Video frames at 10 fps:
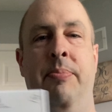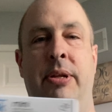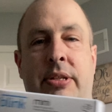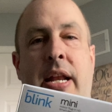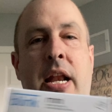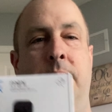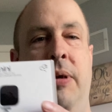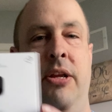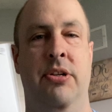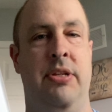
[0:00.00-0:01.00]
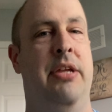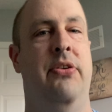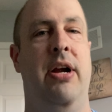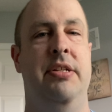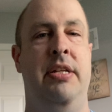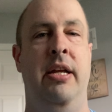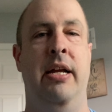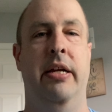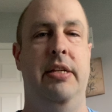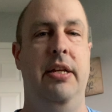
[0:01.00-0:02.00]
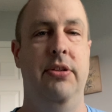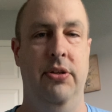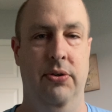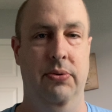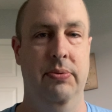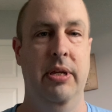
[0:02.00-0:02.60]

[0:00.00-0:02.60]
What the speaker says: but 1080p, just like their XT and XT2.